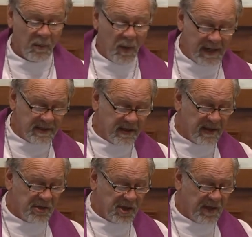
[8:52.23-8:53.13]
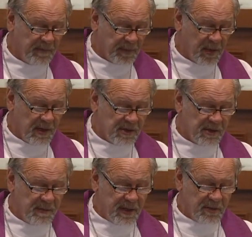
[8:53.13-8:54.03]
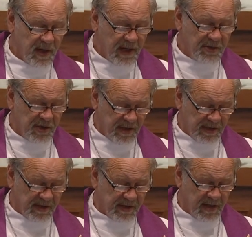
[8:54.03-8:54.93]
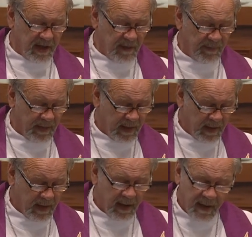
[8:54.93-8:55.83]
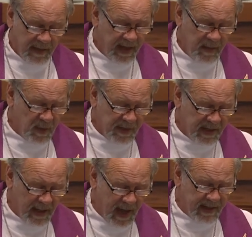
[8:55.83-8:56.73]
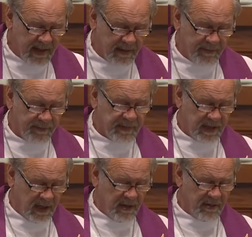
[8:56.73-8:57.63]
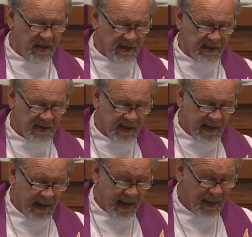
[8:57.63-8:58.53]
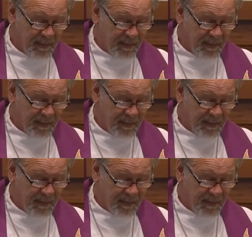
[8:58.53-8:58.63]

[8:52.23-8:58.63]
went to the chief priests to betray Jesus to them. They were delighted to hear this and